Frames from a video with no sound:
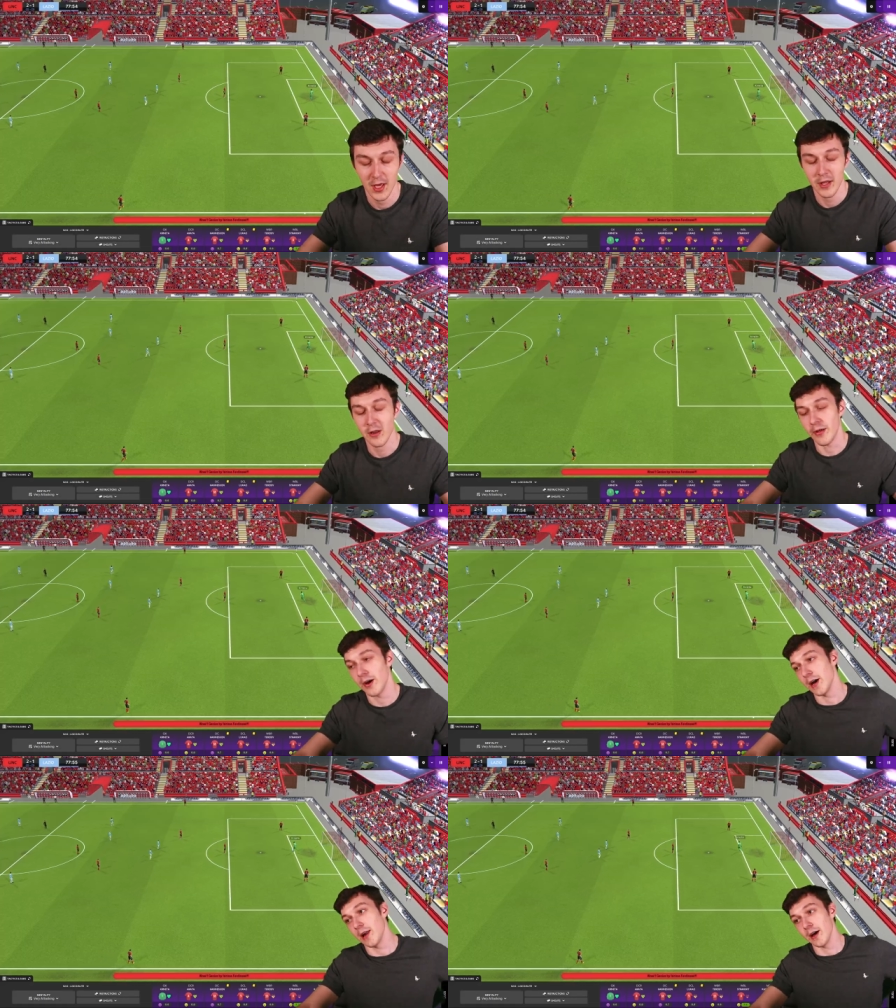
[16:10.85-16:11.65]
Another
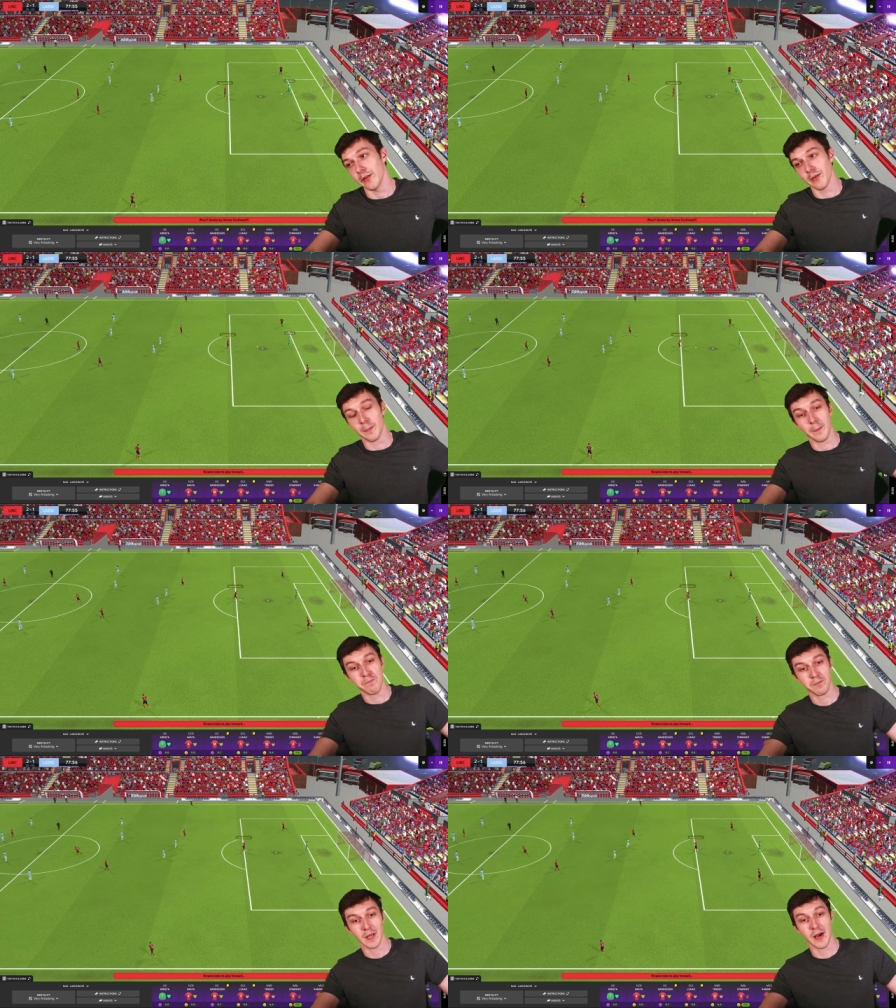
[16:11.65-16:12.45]
highlight.
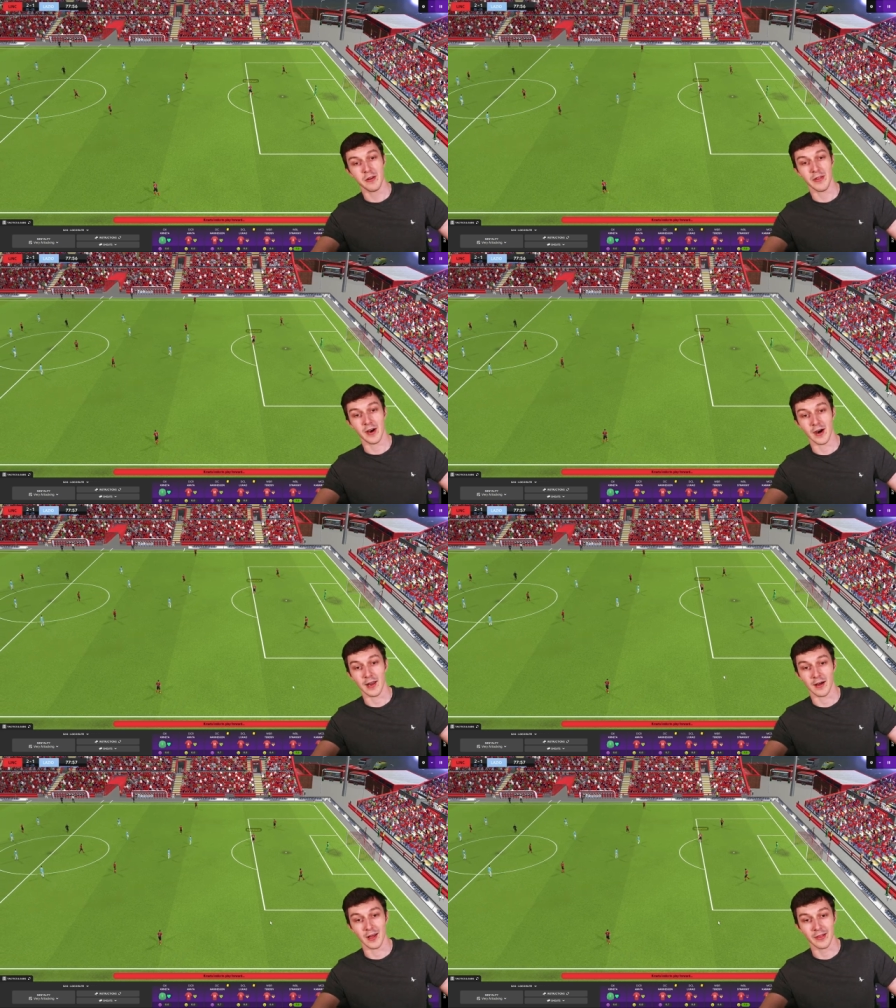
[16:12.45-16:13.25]
Another
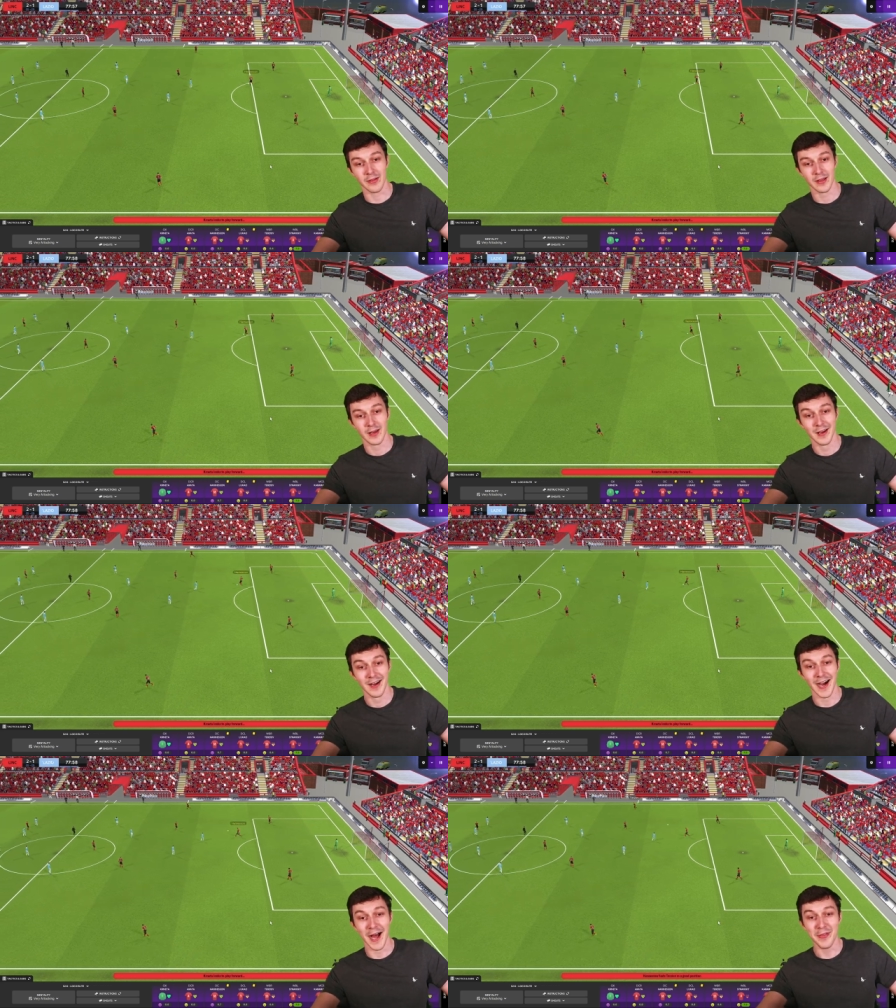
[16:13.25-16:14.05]
highlight.
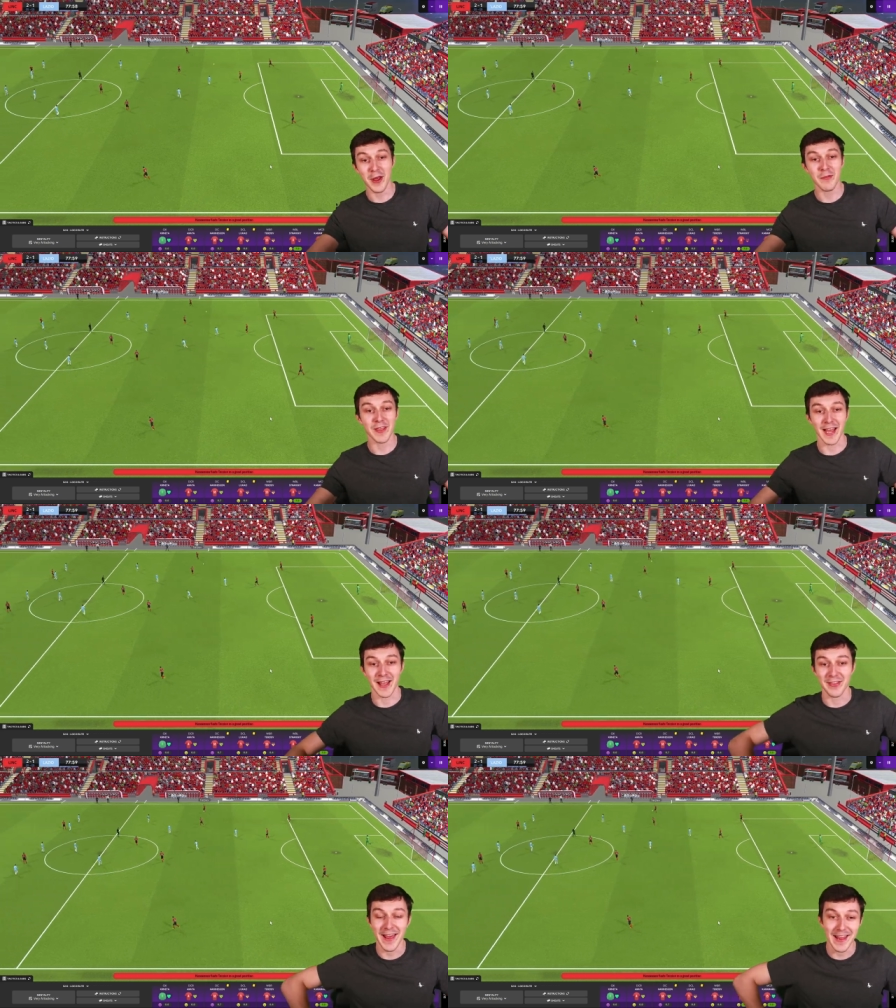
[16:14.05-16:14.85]
I don't think I
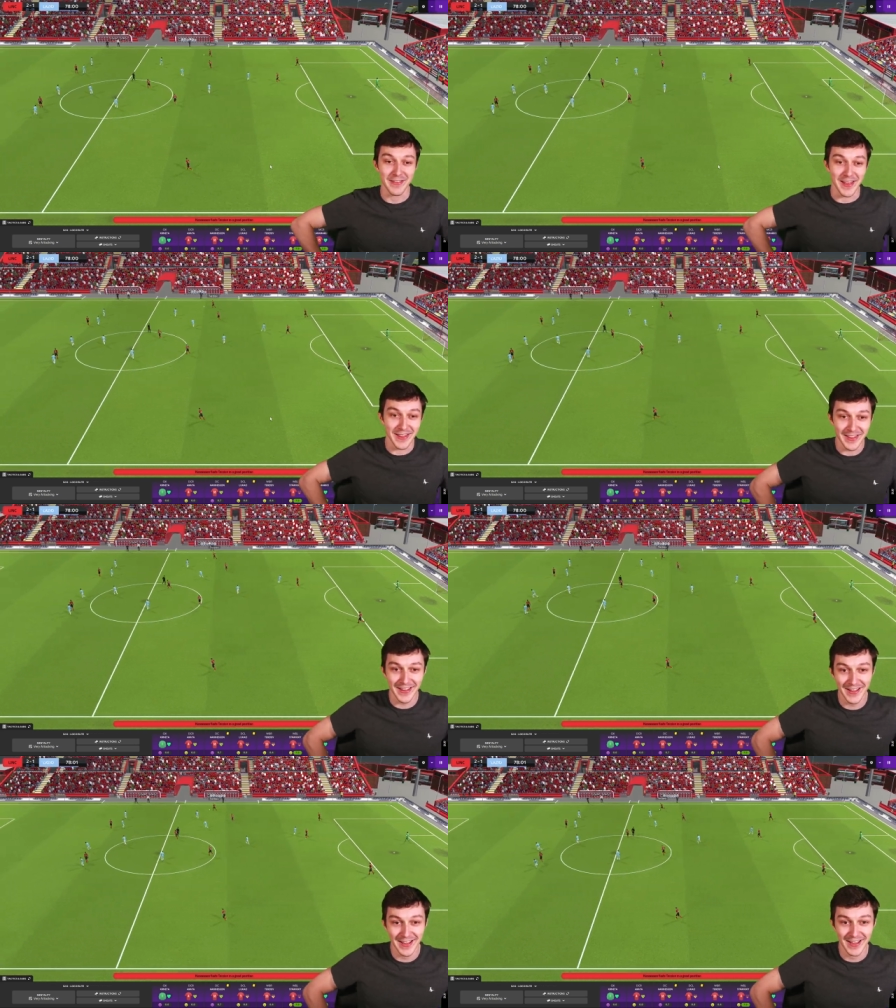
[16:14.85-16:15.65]
can take this.
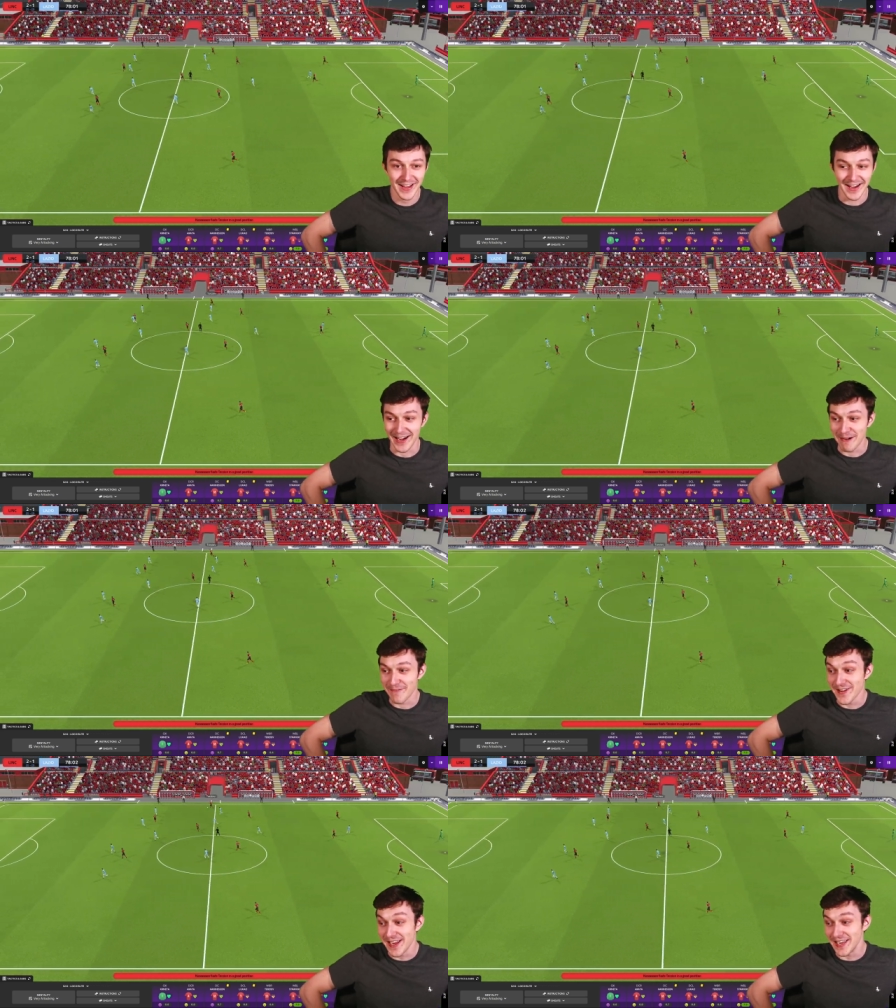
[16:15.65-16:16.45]
I
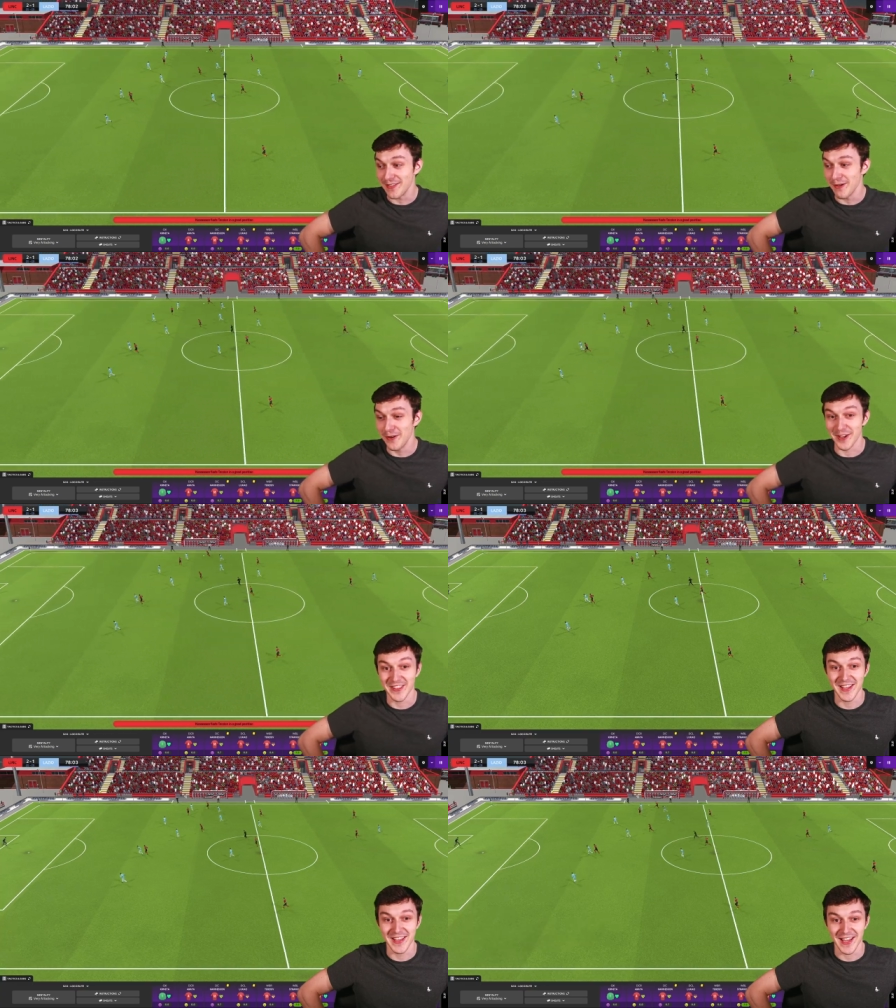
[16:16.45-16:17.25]
really do not
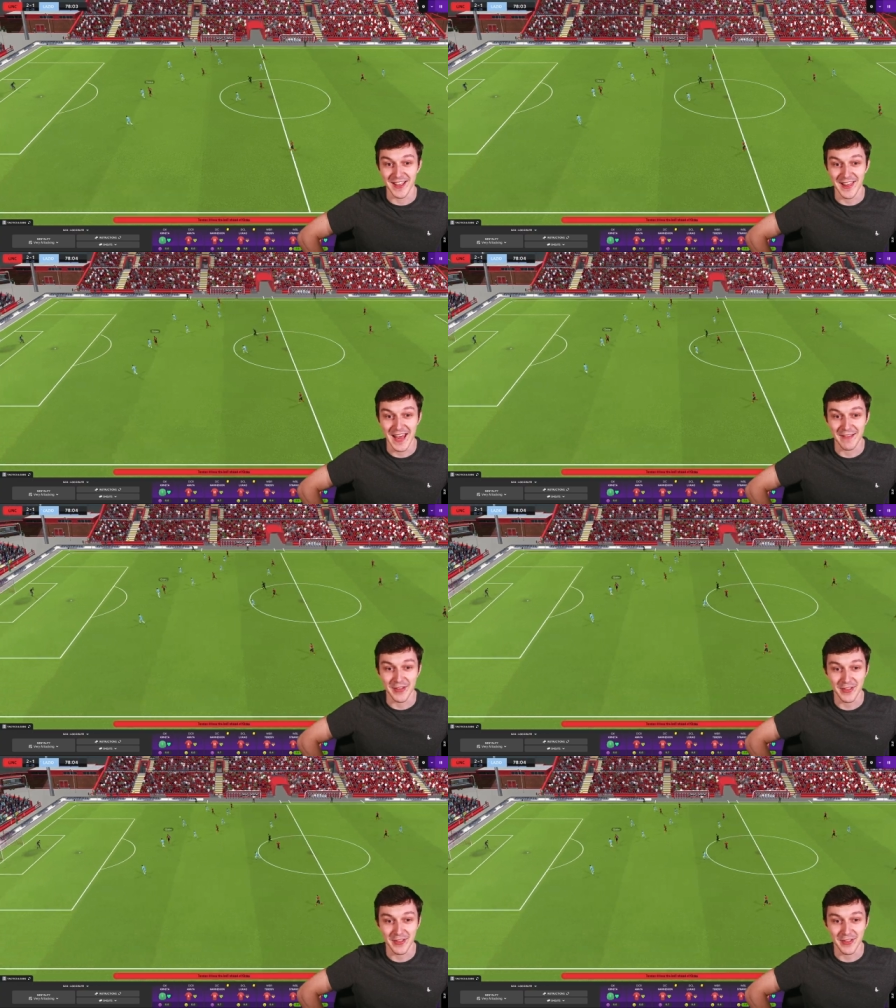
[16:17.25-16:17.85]
think I can take this.